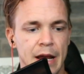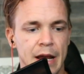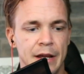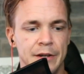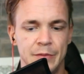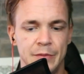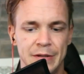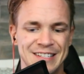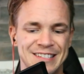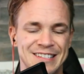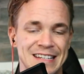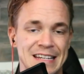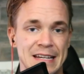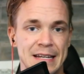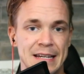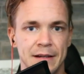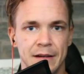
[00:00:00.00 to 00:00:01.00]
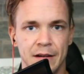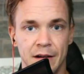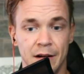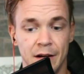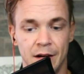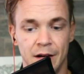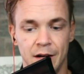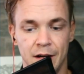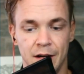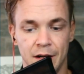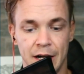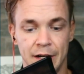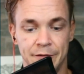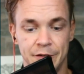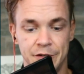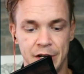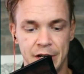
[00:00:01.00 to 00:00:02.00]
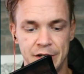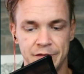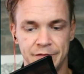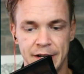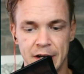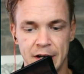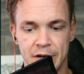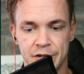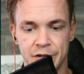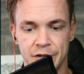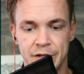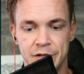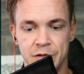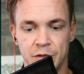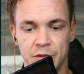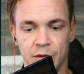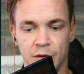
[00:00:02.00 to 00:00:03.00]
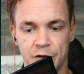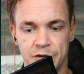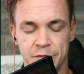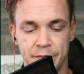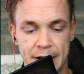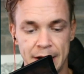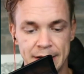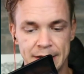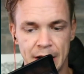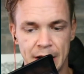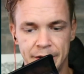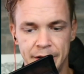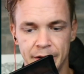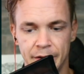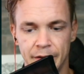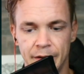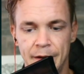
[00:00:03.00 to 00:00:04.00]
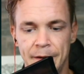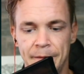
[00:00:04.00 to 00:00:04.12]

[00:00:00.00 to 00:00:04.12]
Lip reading: Do we see a kind of a change of character into a larger breakdown here?